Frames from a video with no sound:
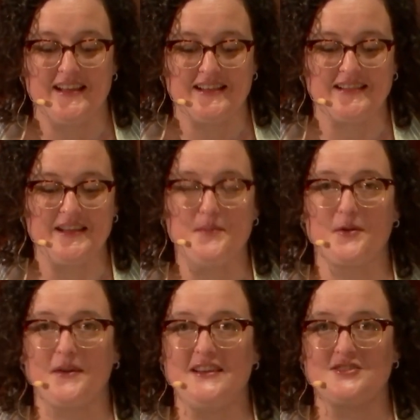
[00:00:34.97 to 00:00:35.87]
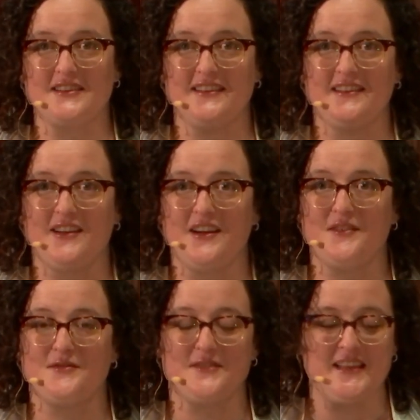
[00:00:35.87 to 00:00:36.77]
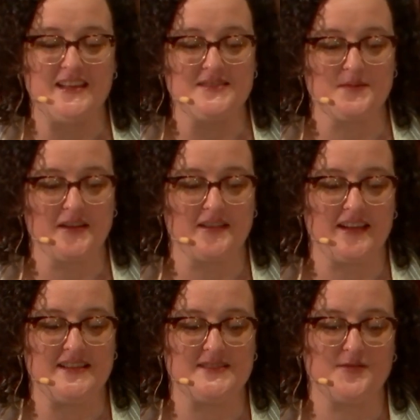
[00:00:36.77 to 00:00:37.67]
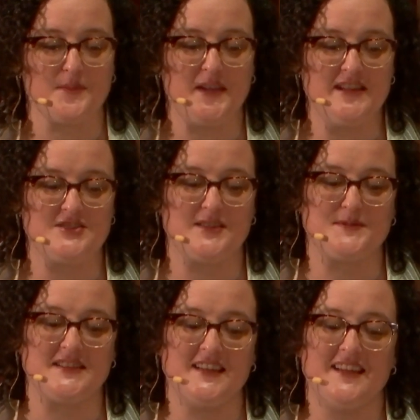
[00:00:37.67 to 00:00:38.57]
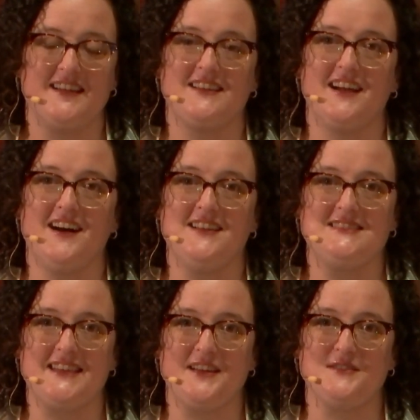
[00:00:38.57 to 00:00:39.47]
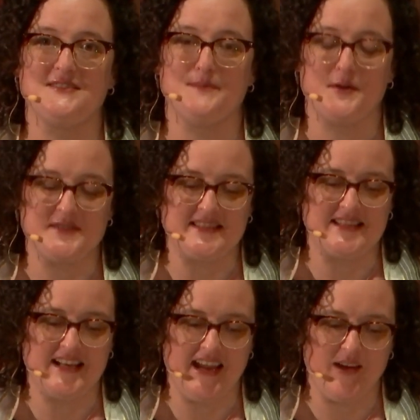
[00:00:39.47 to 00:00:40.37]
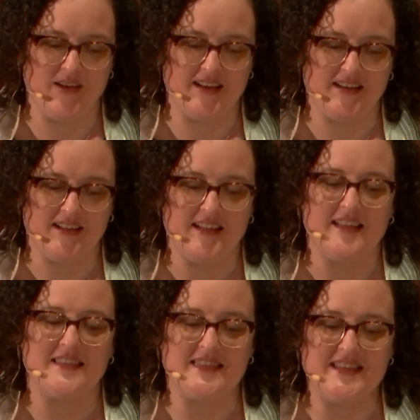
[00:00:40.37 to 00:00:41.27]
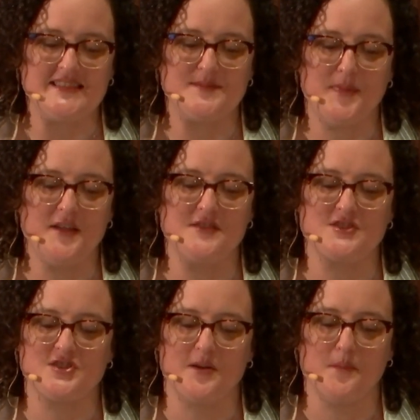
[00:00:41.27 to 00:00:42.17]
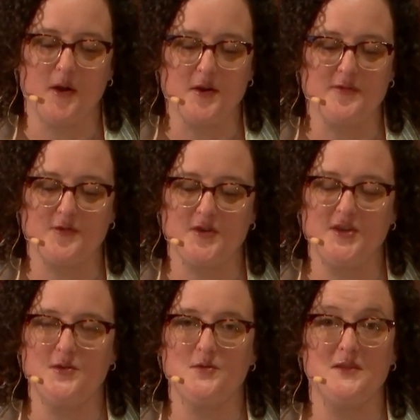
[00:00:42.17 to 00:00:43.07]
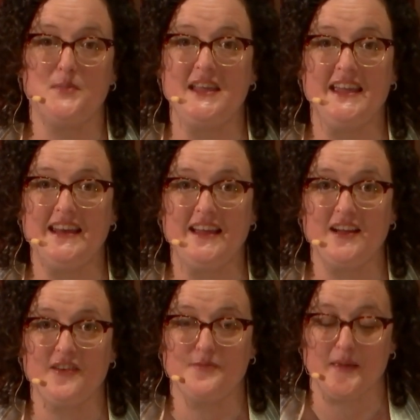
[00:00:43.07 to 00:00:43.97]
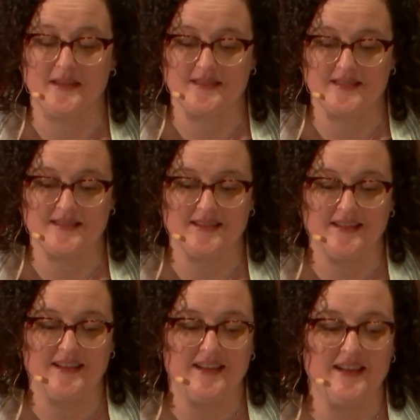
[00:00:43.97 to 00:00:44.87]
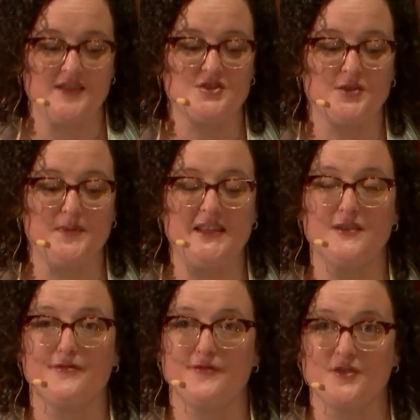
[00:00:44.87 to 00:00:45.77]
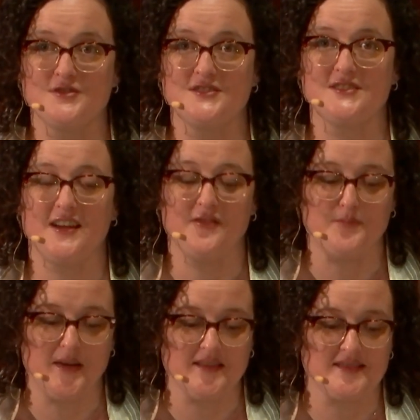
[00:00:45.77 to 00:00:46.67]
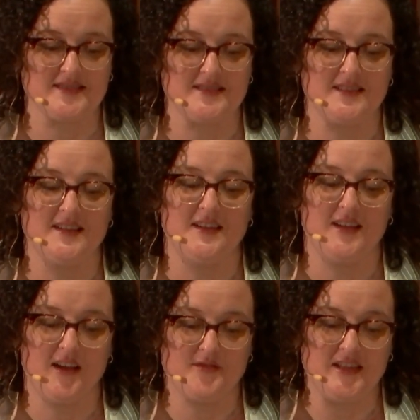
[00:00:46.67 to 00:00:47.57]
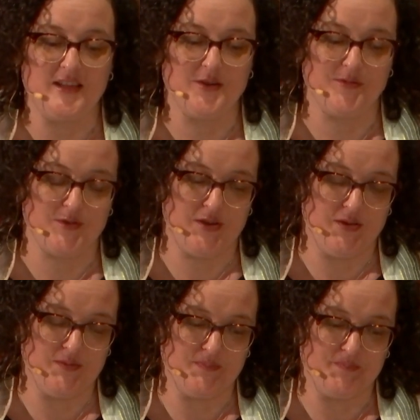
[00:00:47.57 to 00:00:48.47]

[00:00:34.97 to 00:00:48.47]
liberation of the Israelites from Egypt, God tells Moses and Aaron, "This month shall mark for you the beginning of months. It shall be the first of months of the year for you."